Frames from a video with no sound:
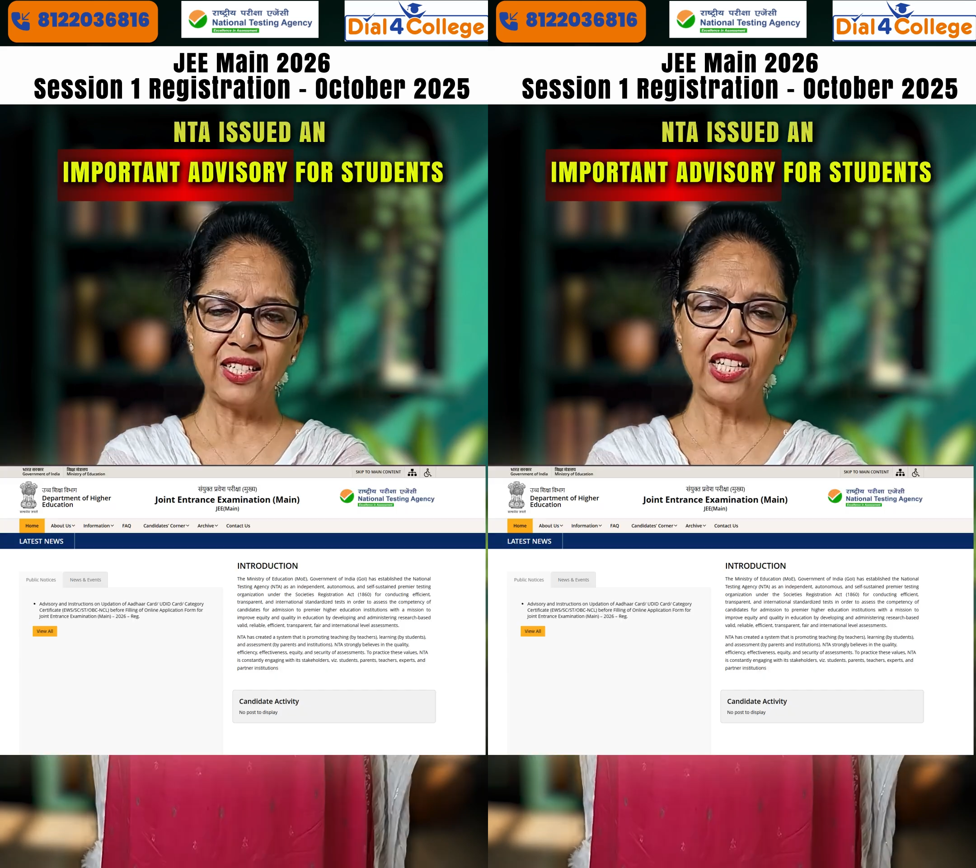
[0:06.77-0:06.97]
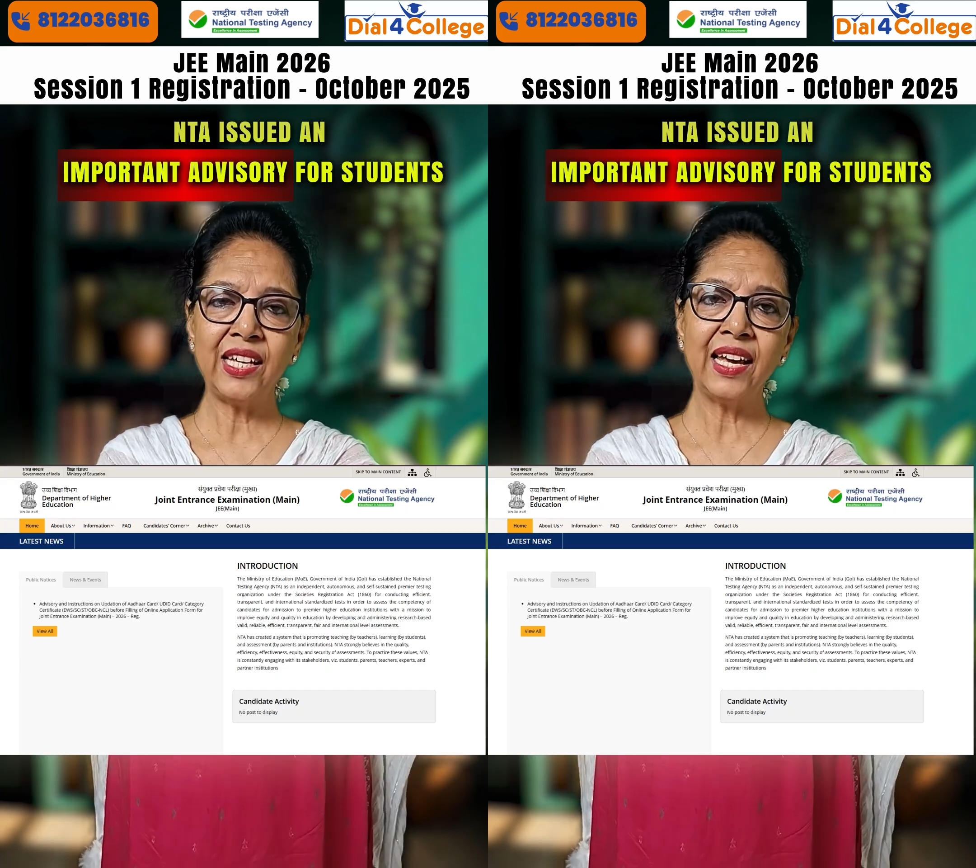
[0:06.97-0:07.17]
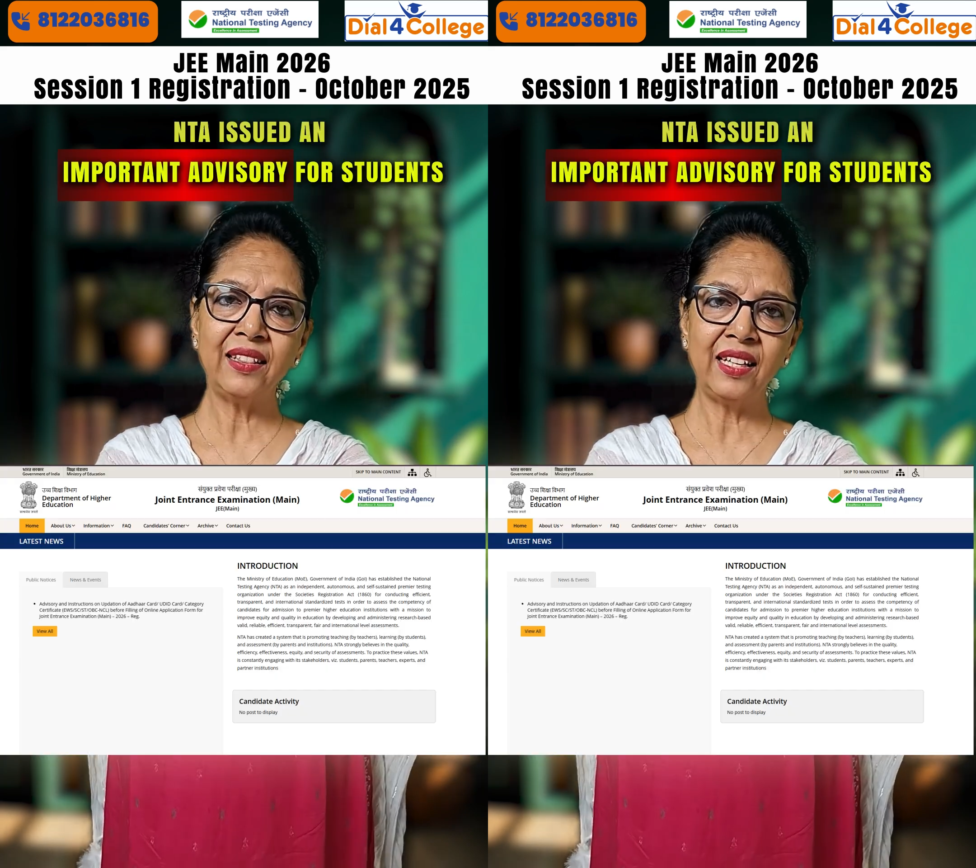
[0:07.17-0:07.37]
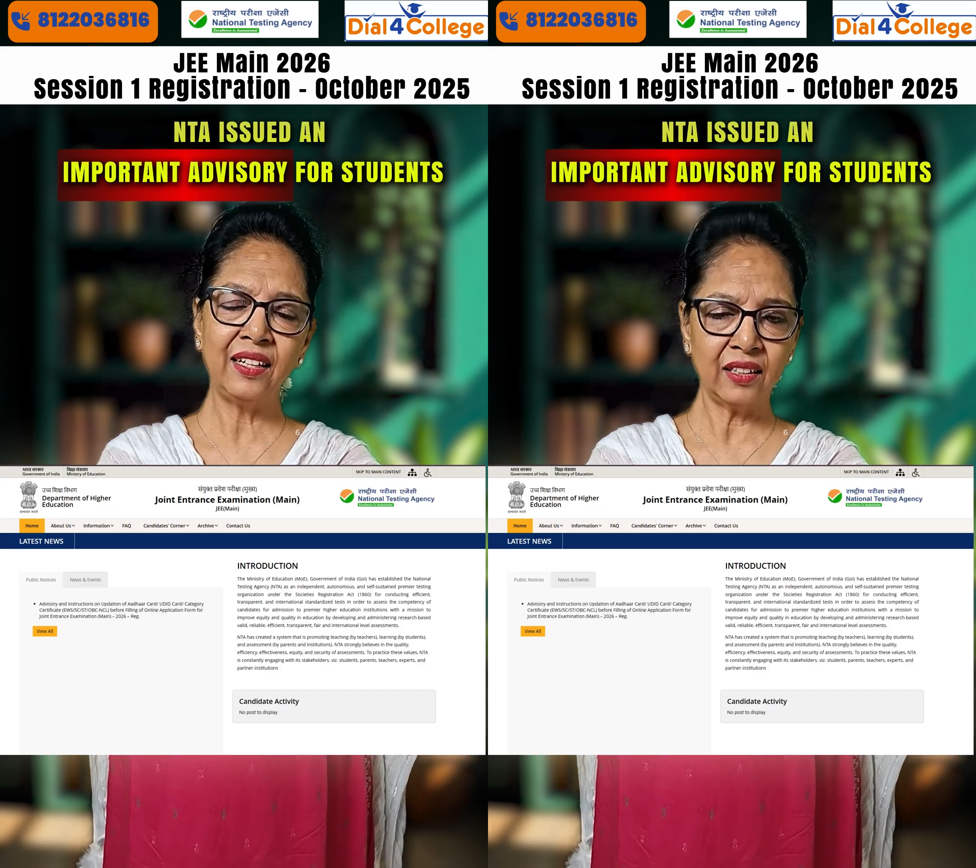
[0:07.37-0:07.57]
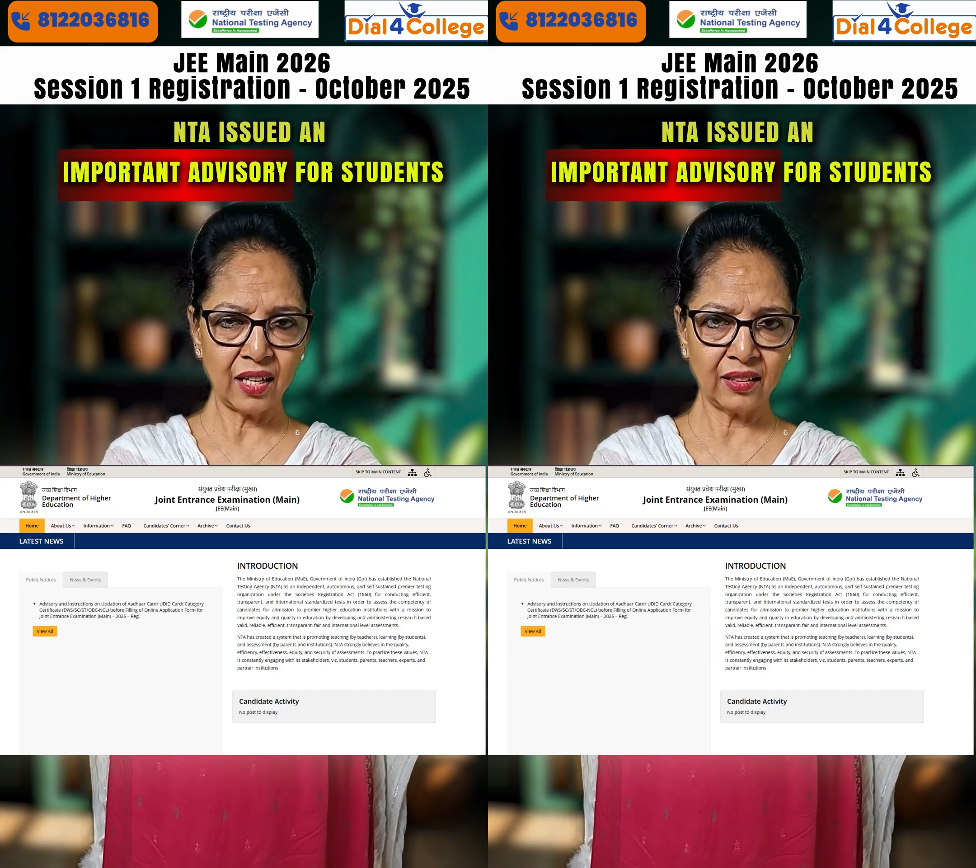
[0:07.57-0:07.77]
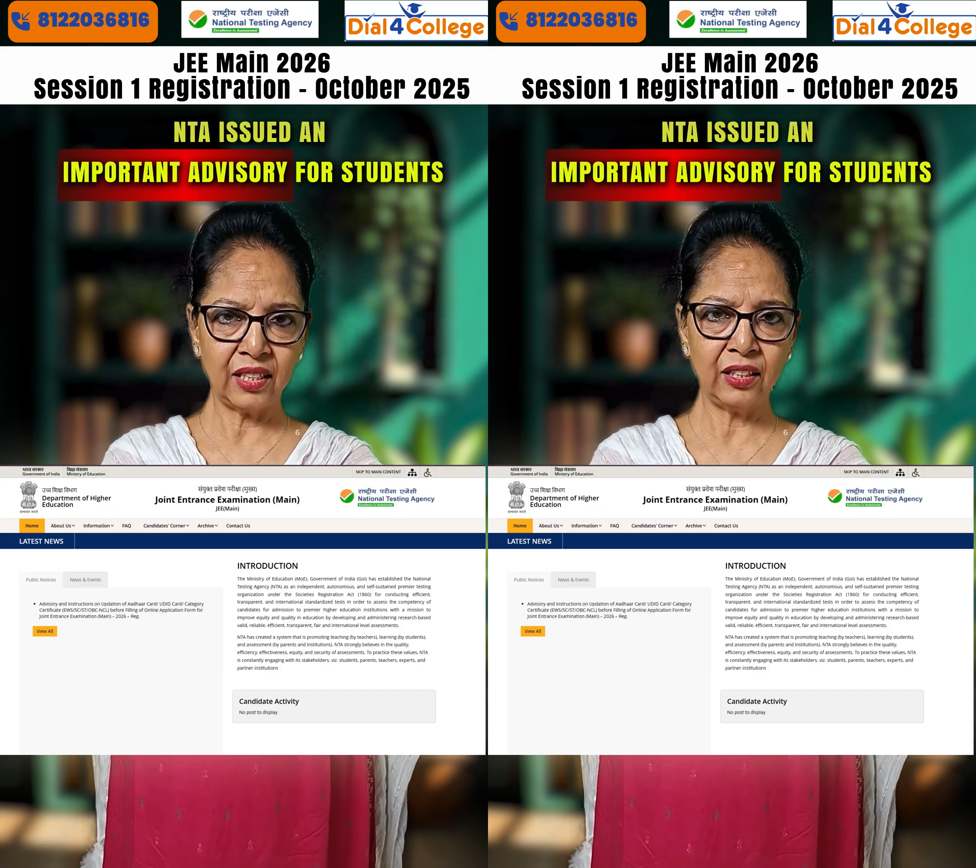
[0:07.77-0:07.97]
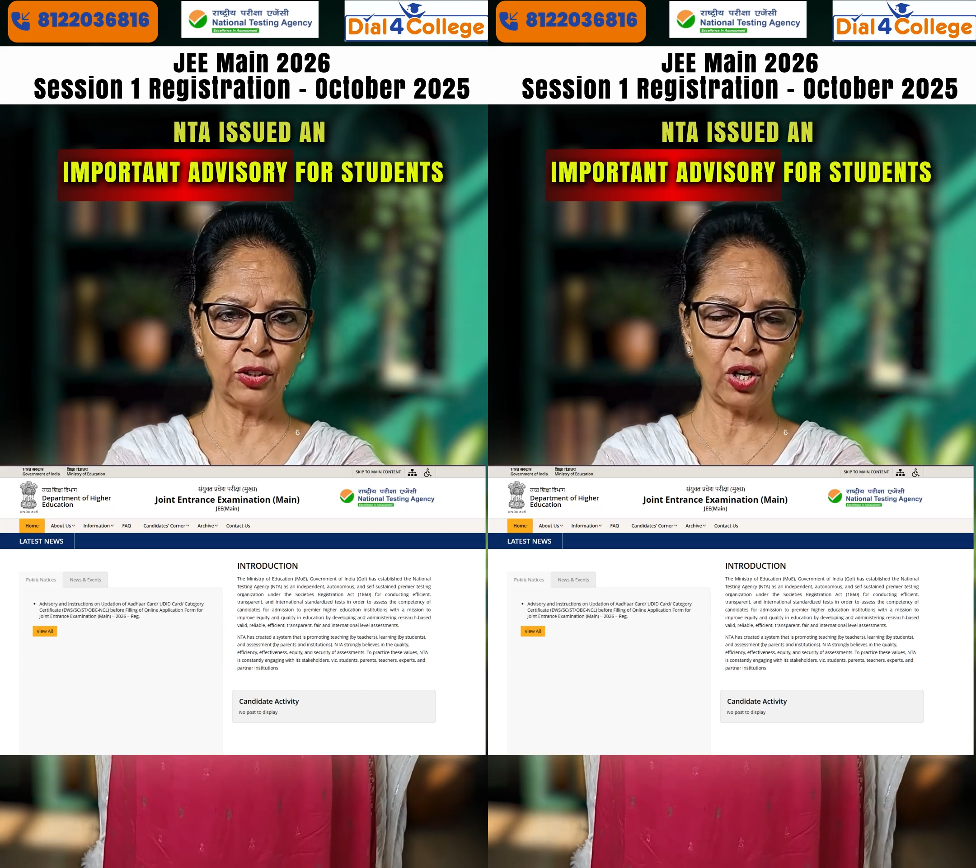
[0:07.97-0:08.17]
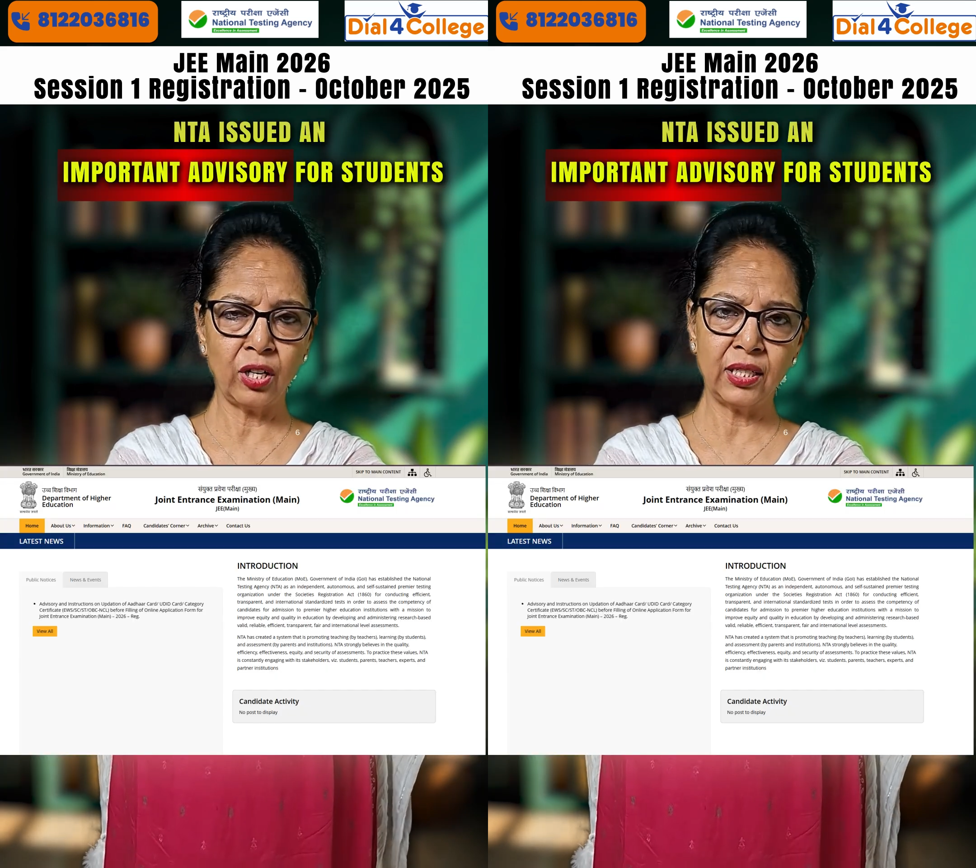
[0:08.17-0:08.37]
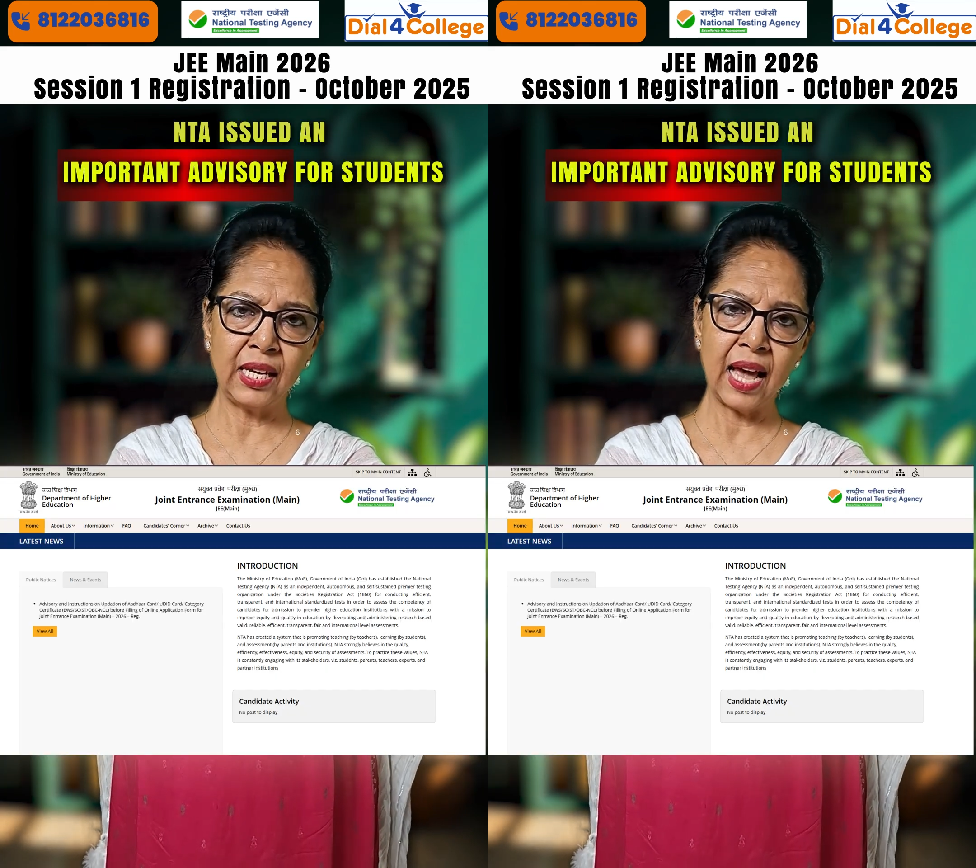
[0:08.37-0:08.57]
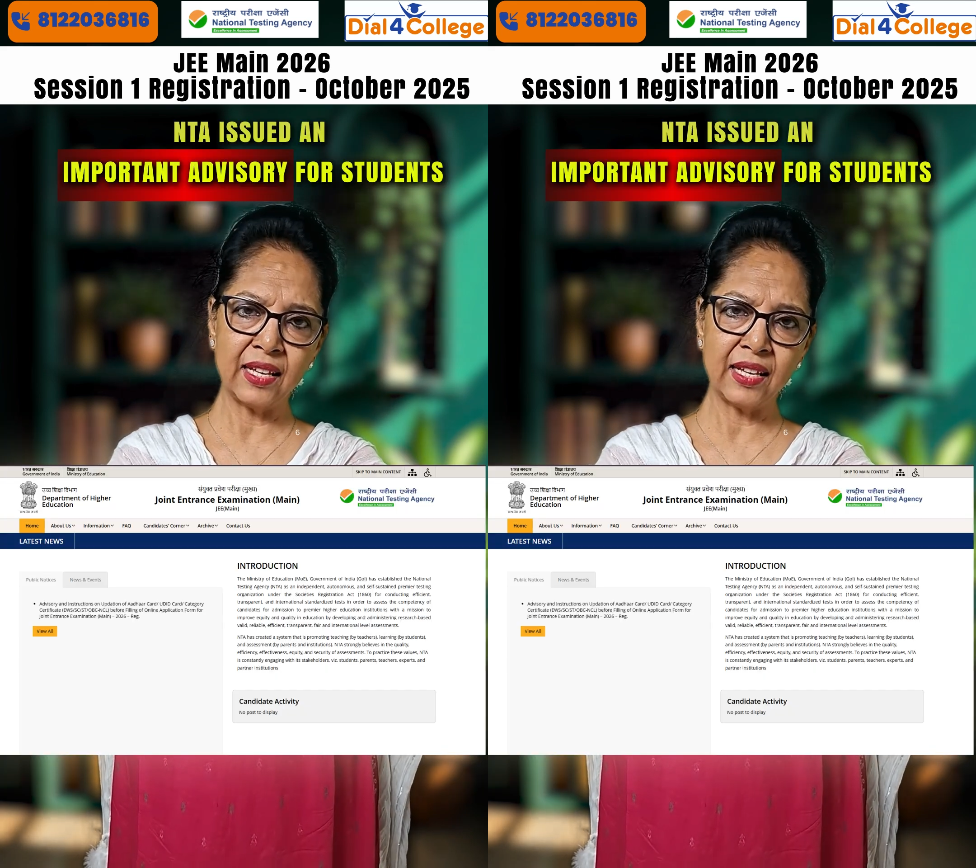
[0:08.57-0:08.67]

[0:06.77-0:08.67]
NTA, the conducting authority,